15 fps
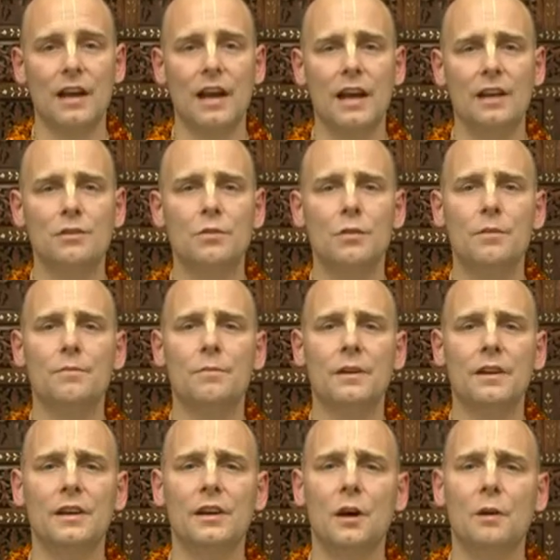and you have
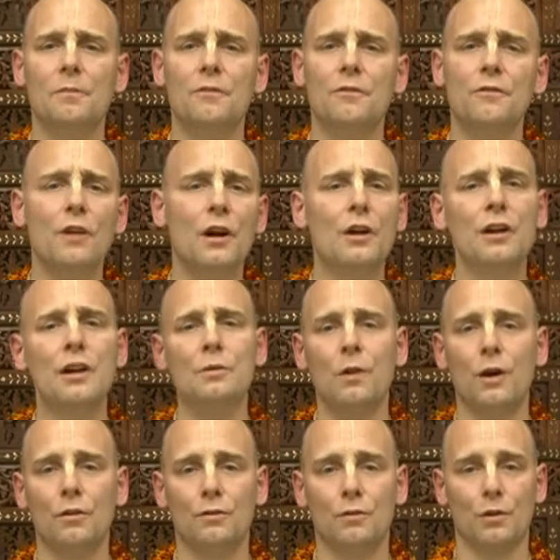become very
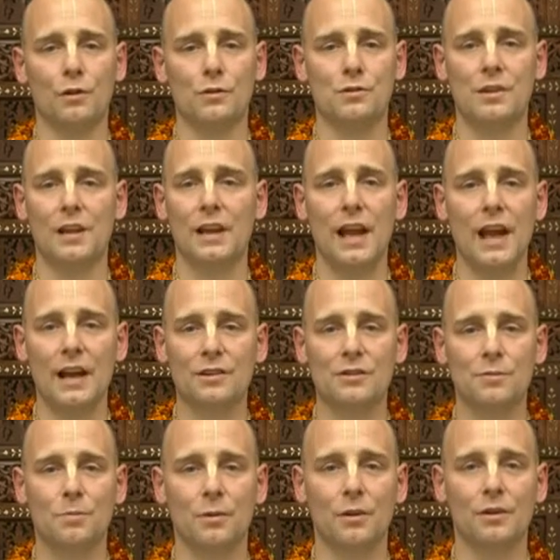well versed and
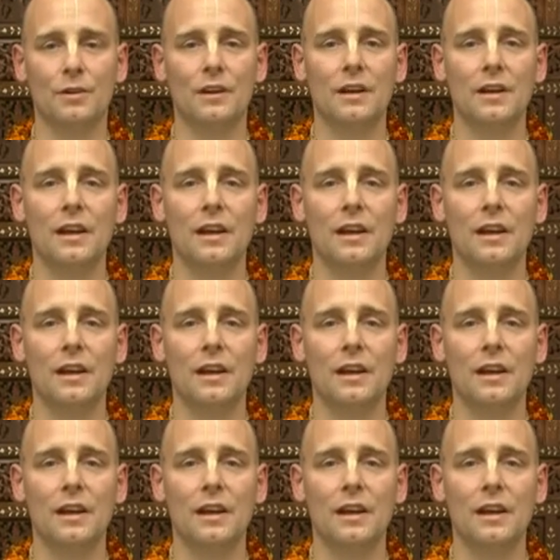expert